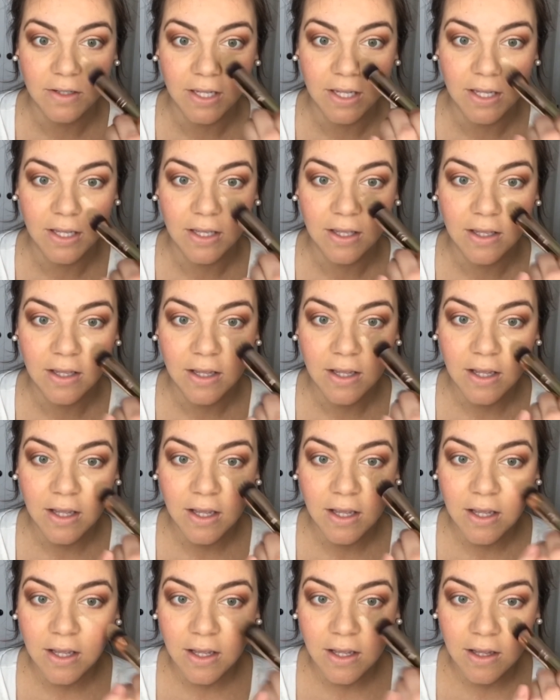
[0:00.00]
like
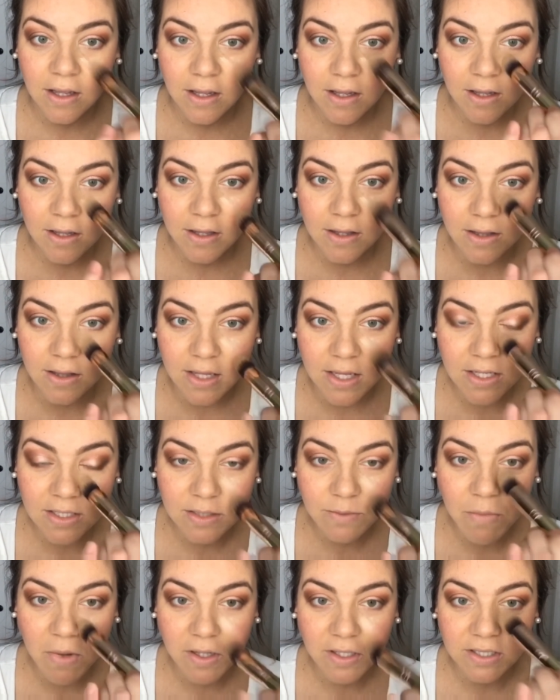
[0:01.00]
the
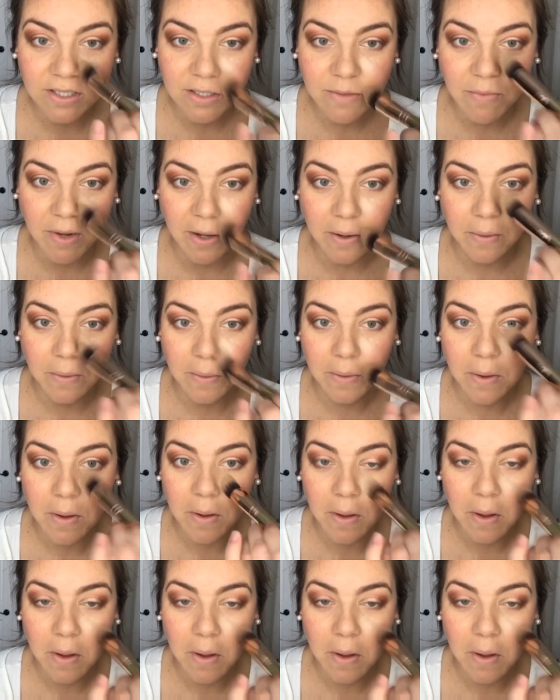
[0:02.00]
smallest amount.